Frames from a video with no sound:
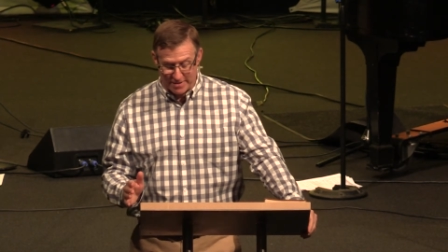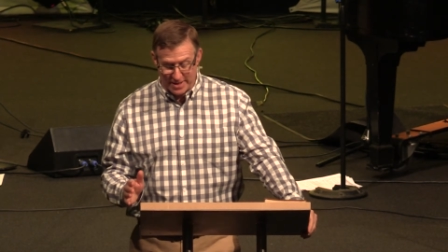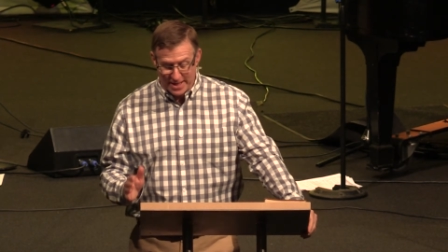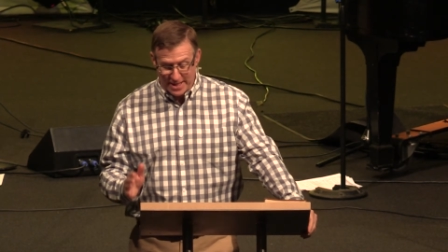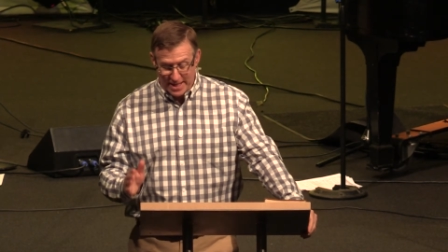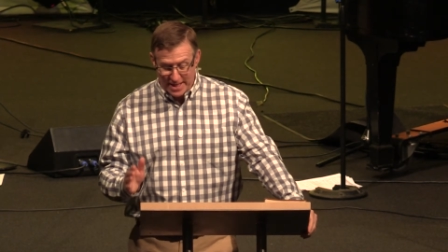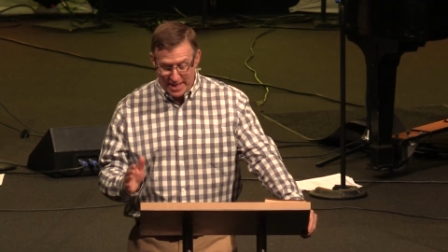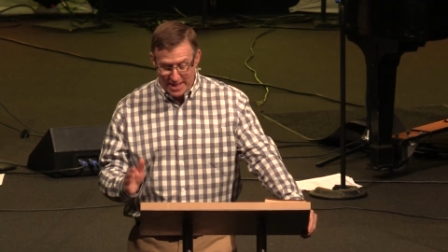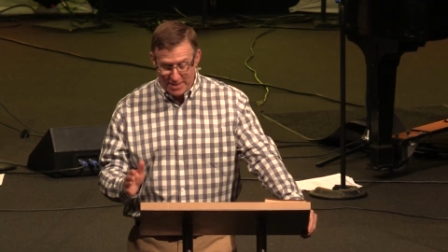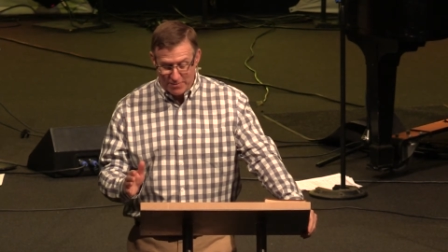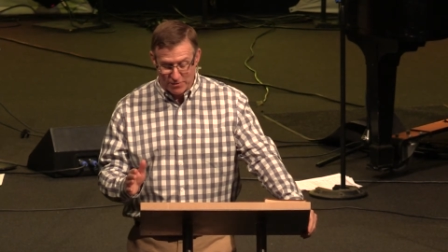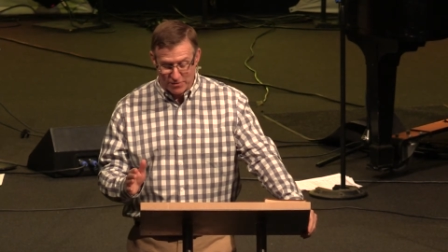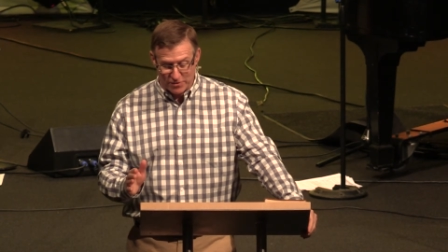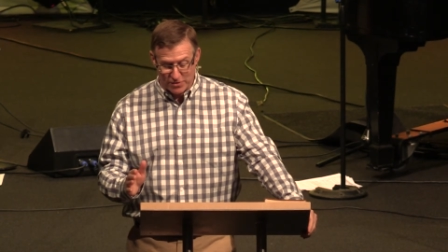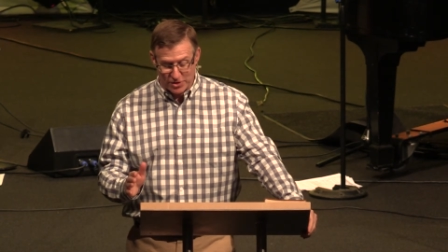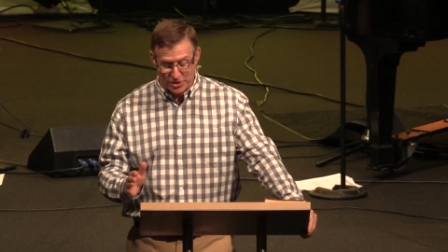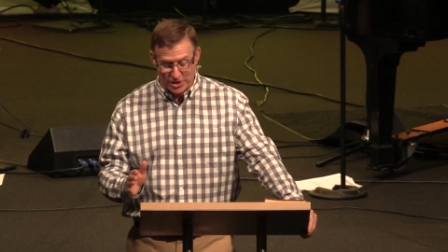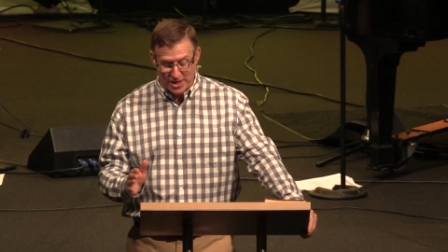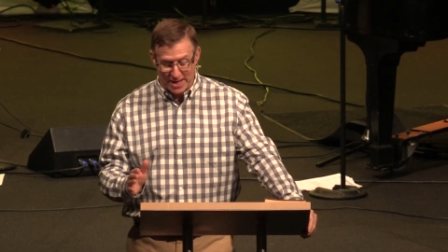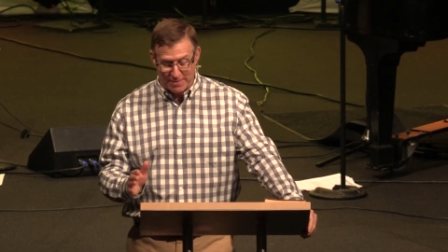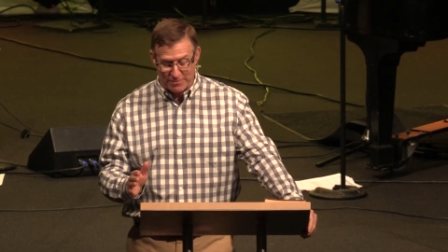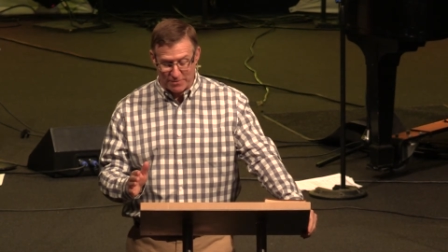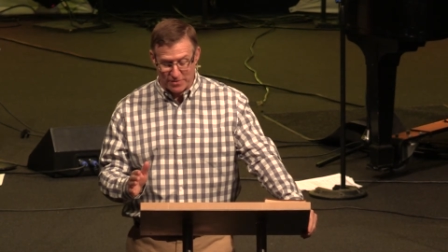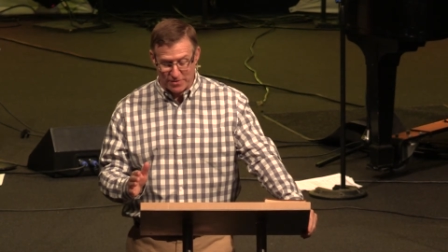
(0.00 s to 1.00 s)
In Hebrews
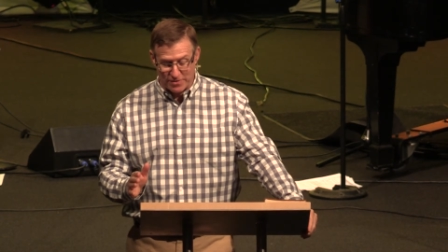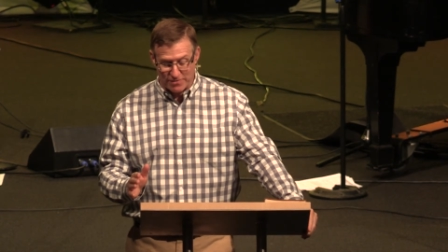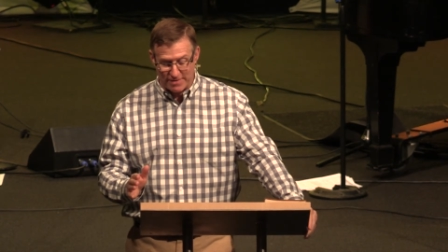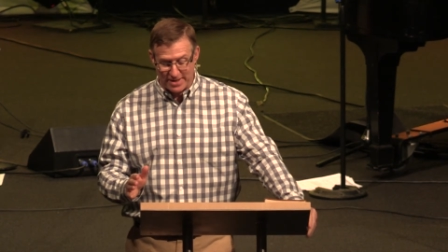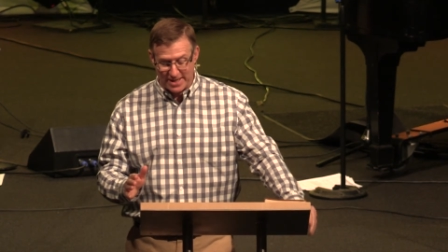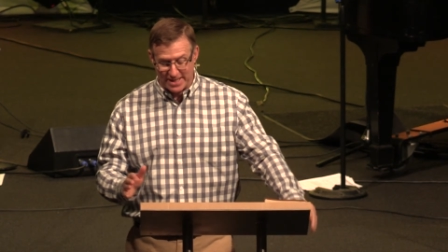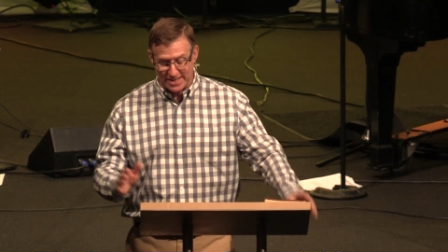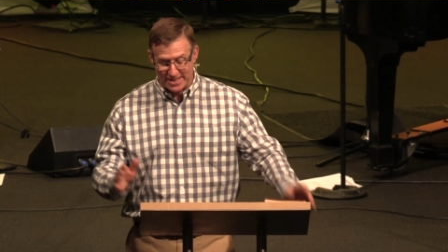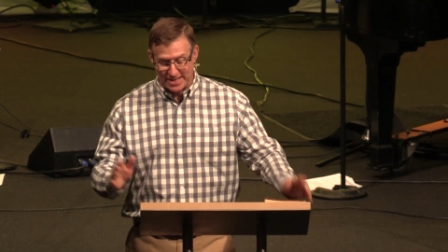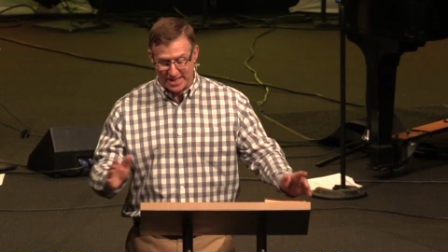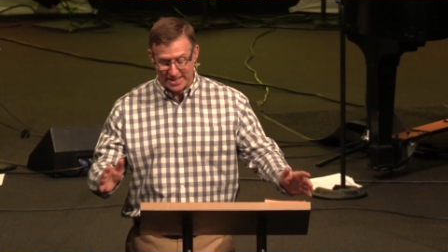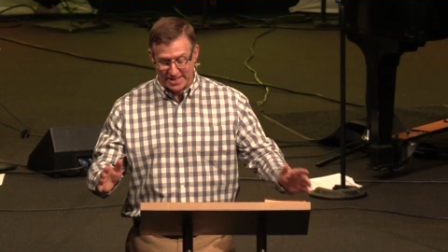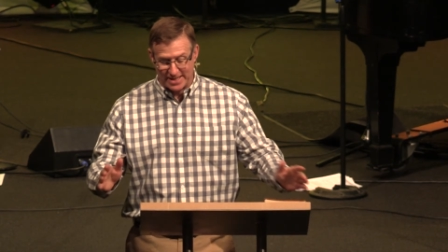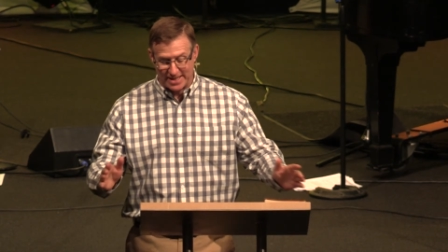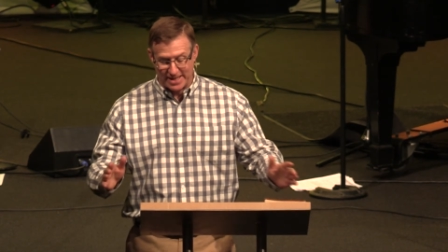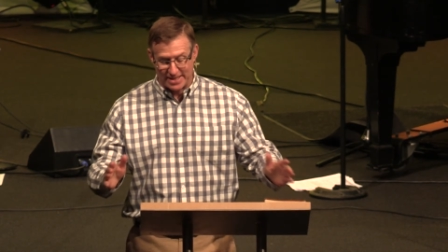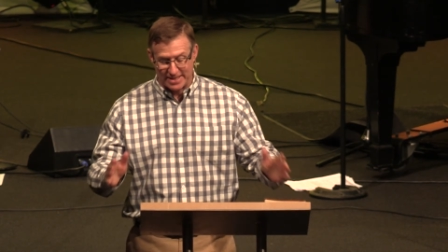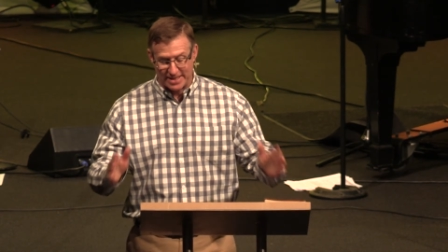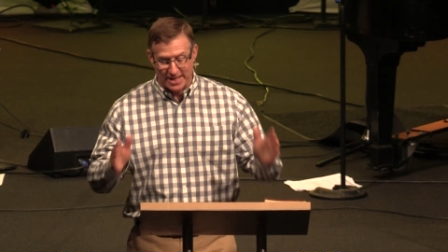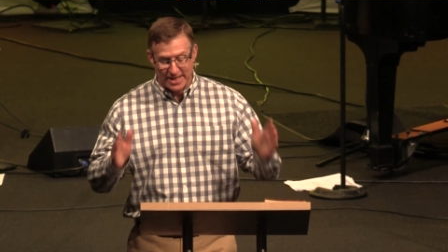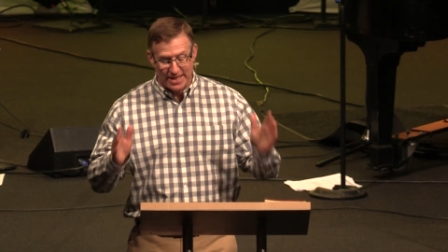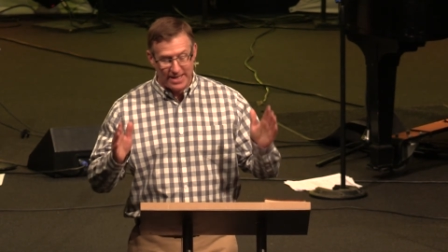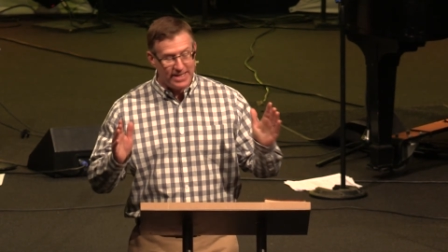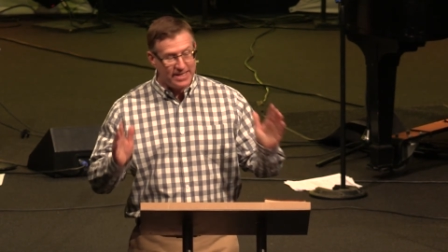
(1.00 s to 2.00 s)
chapter 3, it says this
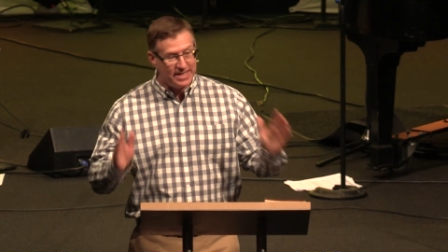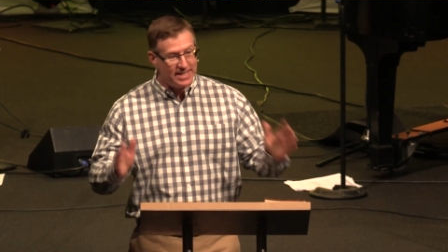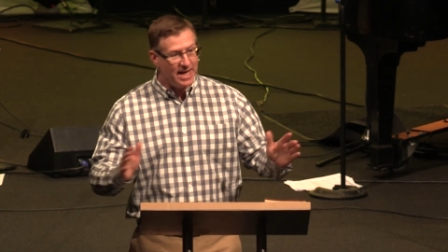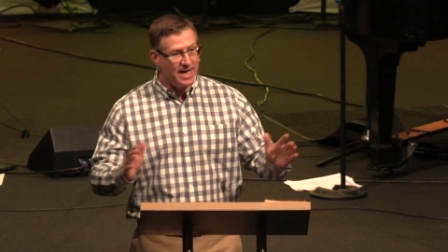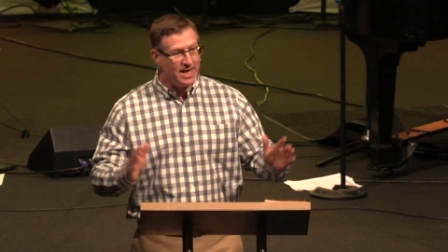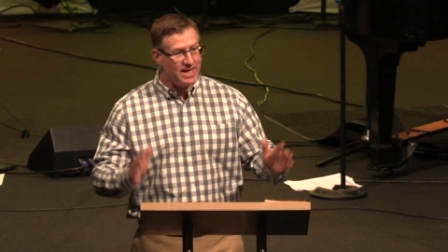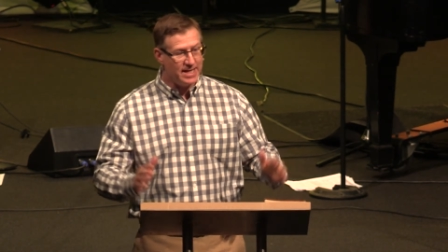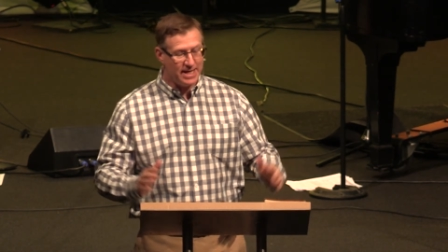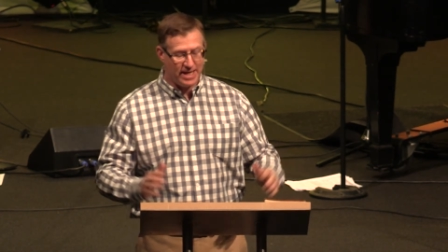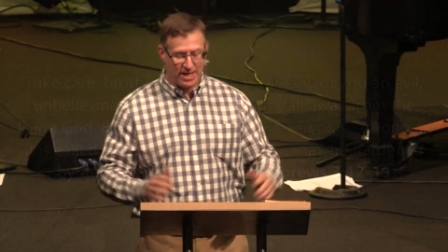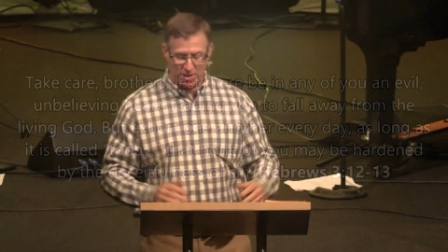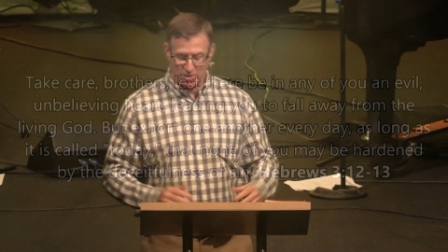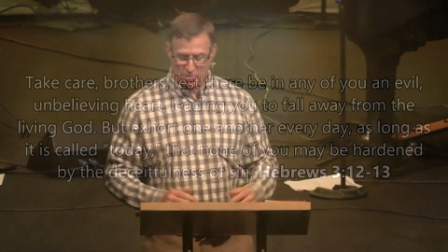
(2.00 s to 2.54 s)
Take care,